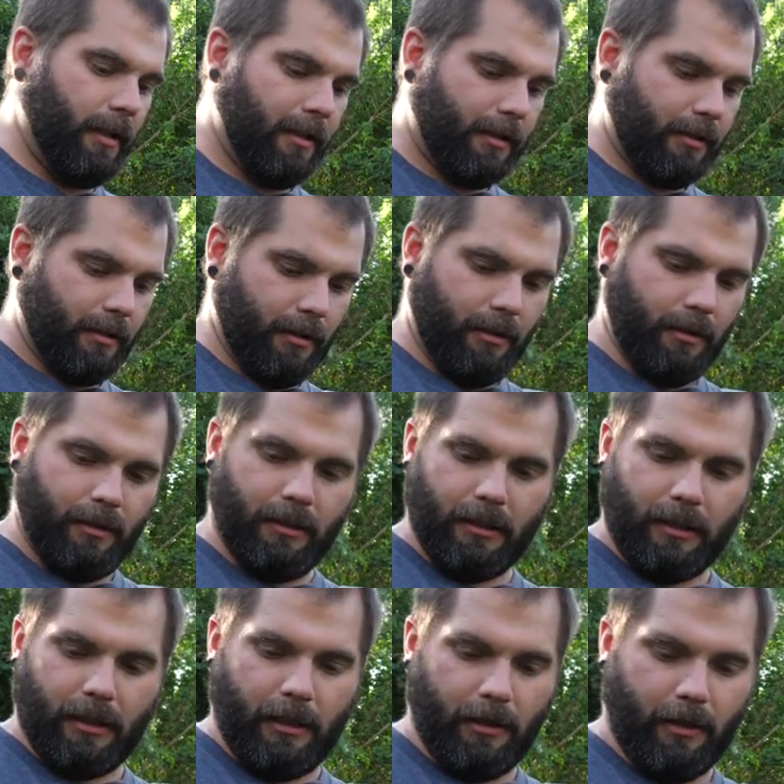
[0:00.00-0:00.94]
This
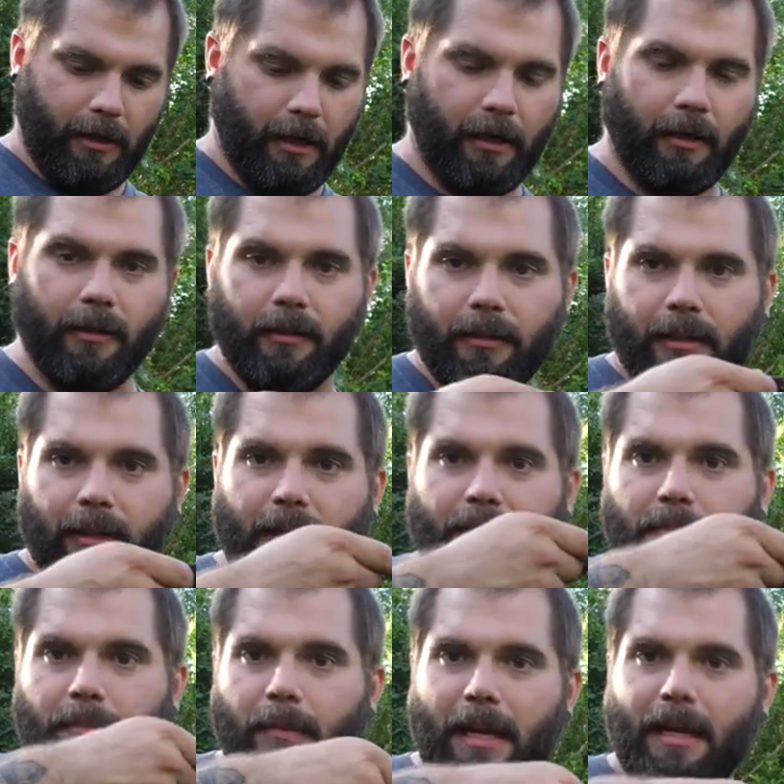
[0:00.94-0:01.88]
is a gear hanger that
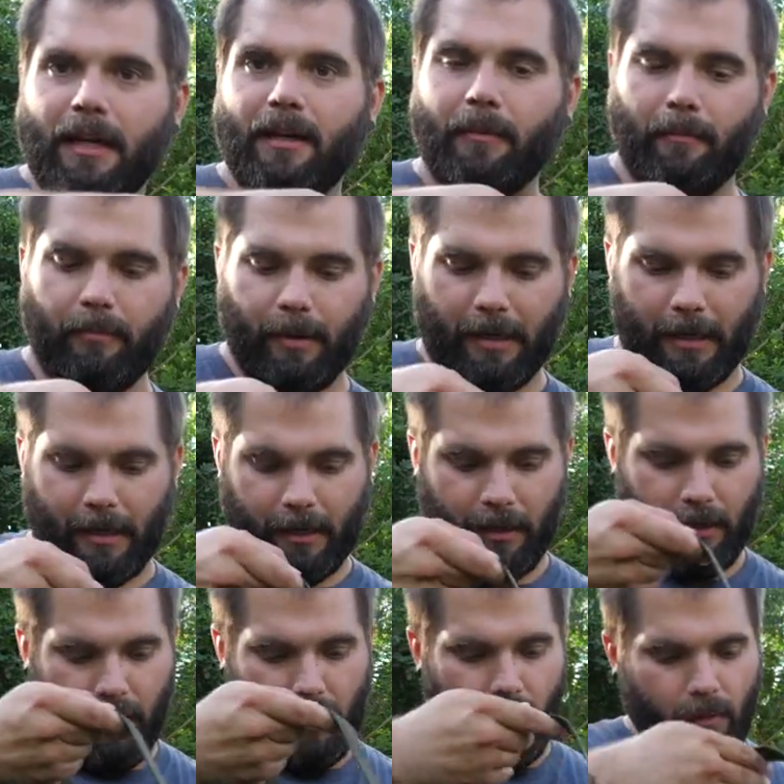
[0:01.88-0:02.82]
is made
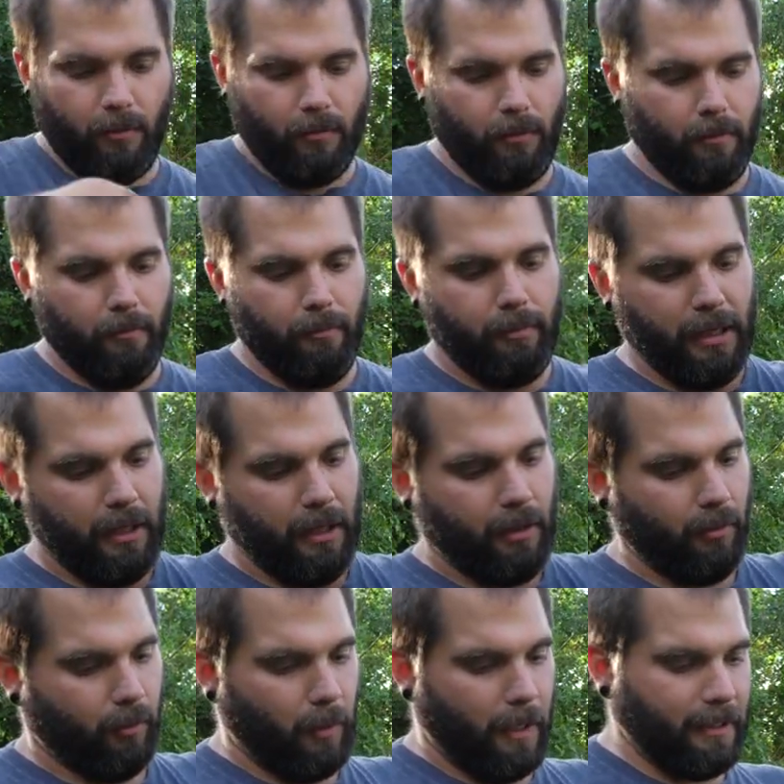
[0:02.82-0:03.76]
by
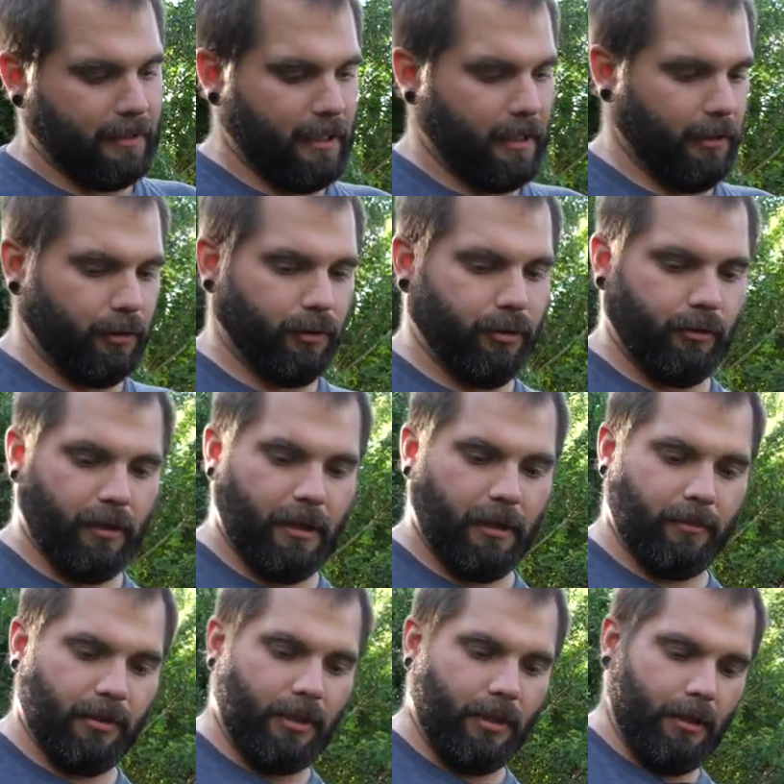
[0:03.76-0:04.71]
Big Whitetail
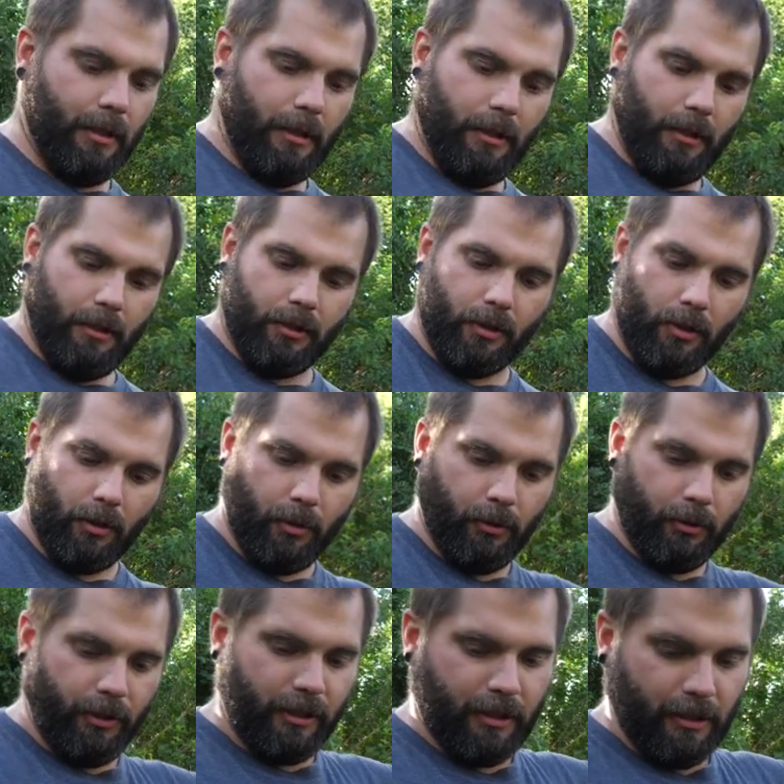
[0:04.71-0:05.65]
Dreams.
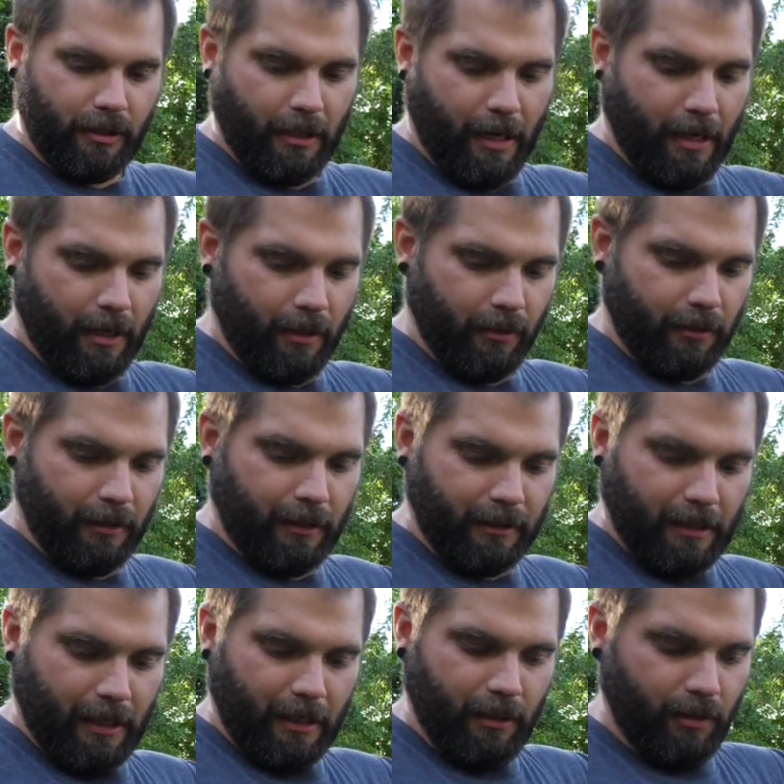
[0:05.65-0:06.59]
So this is a hanger
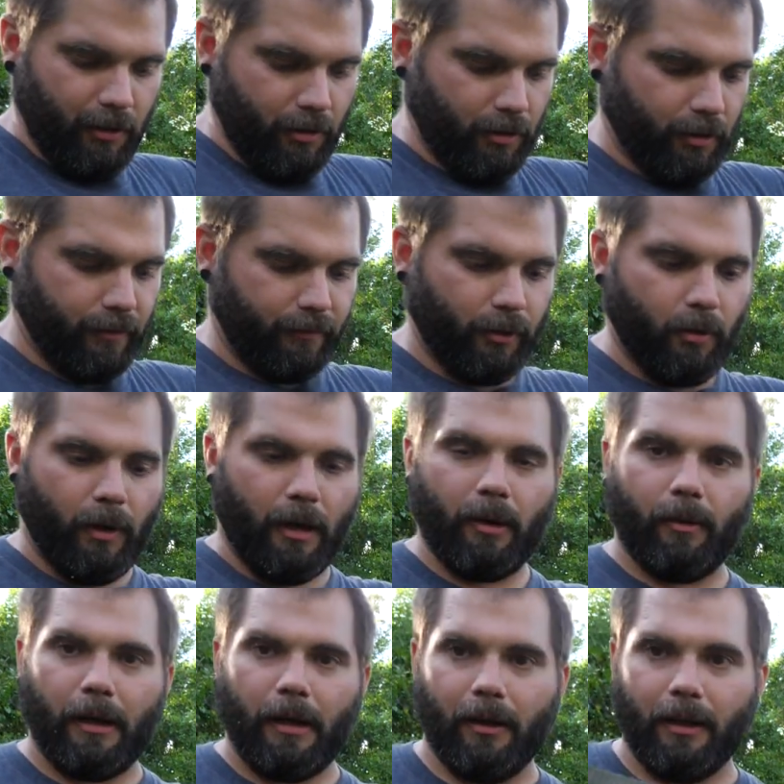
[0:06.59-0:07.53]
that Danny used for
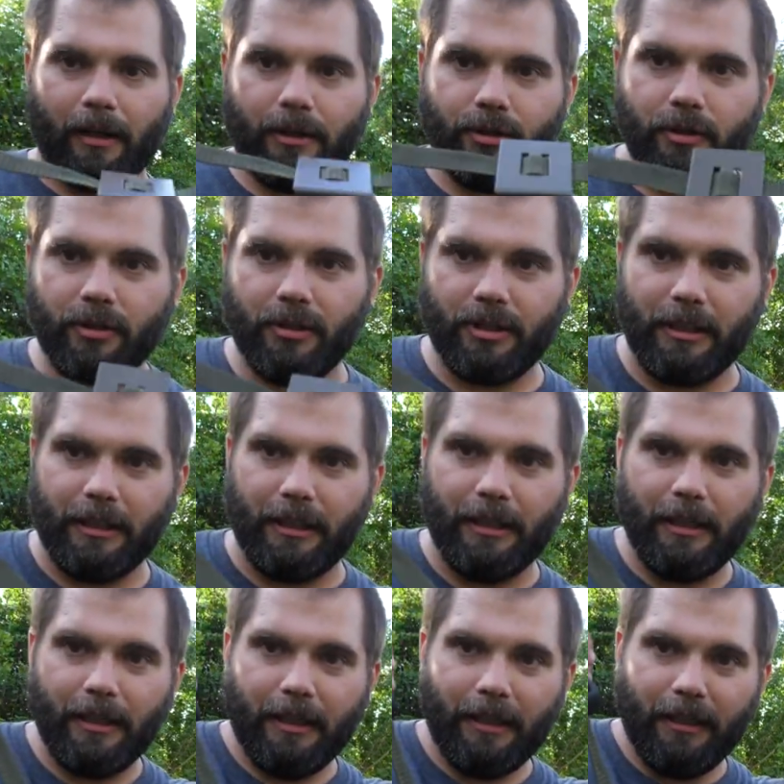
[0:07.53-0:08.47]
quite a while. As you can see,
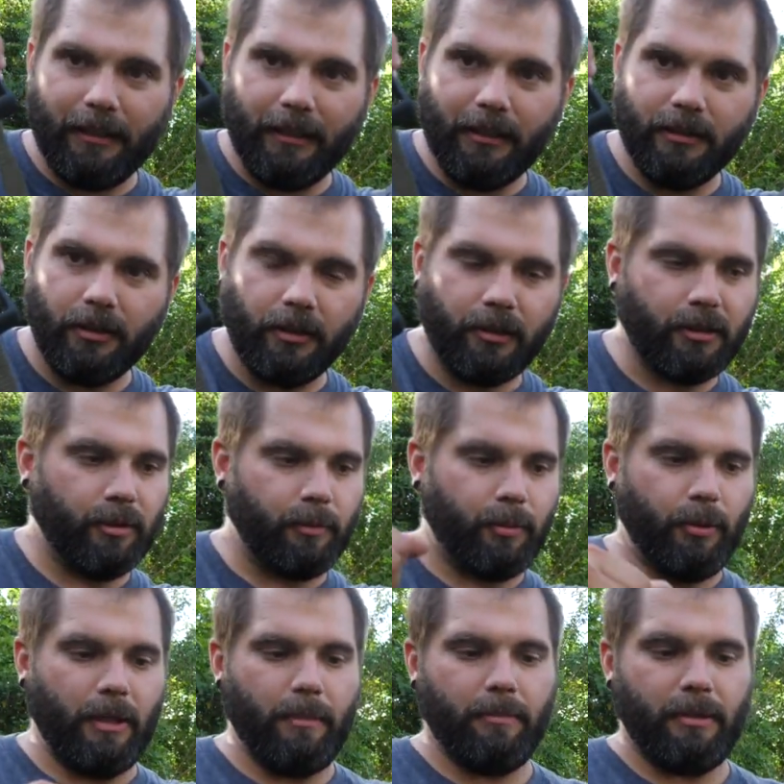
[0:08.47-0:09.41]
these hooks are
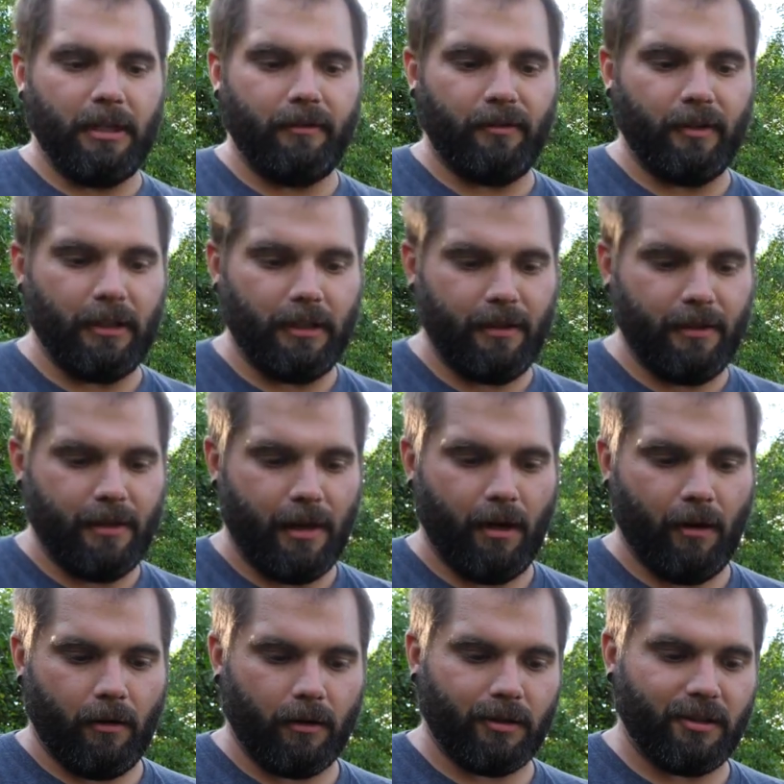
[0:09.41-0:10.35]
pretty beefy.
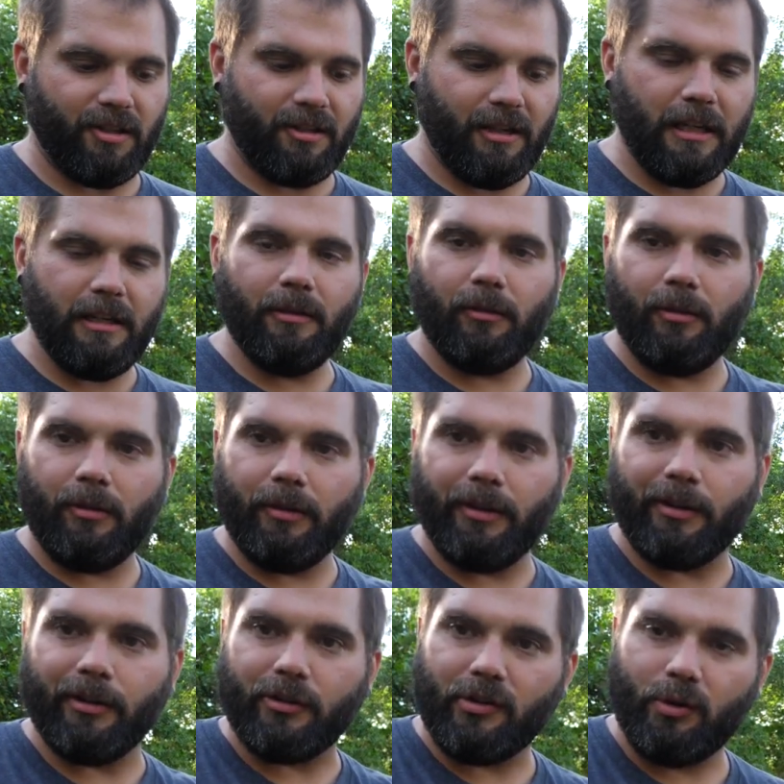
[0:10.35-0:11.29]
They are steel,
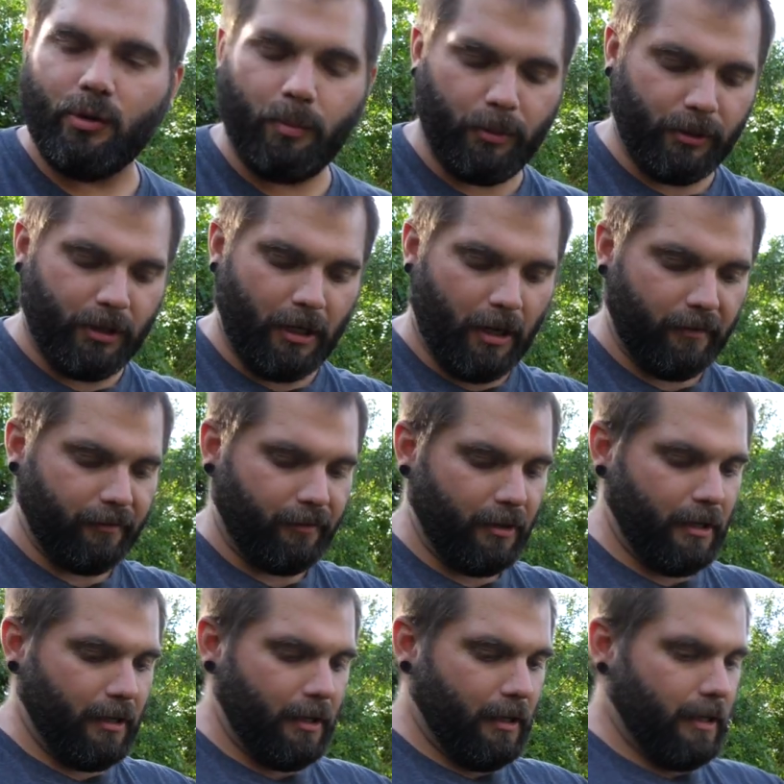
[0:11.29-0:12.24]
they're super tough.
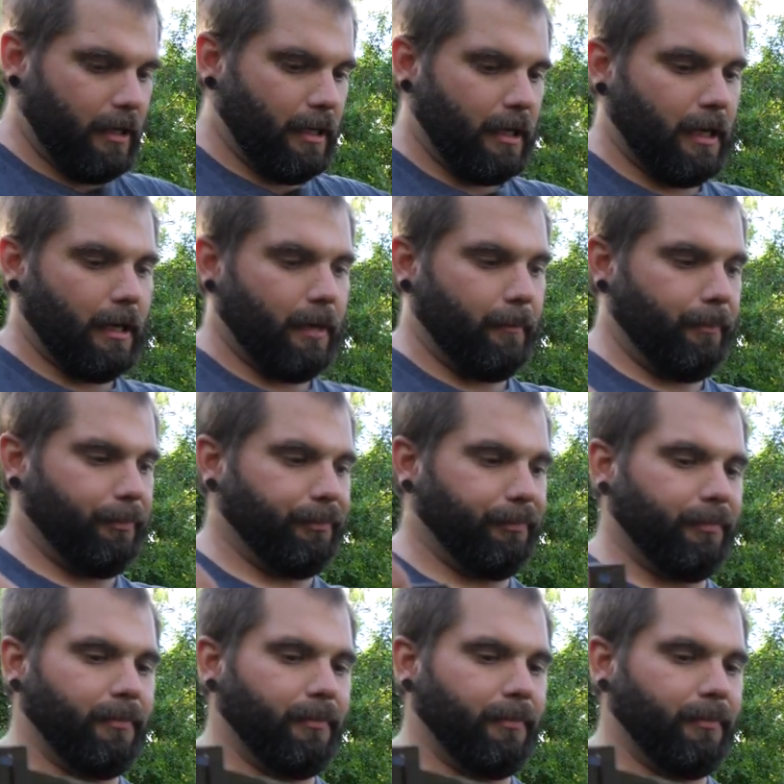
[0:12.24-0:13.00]
Um,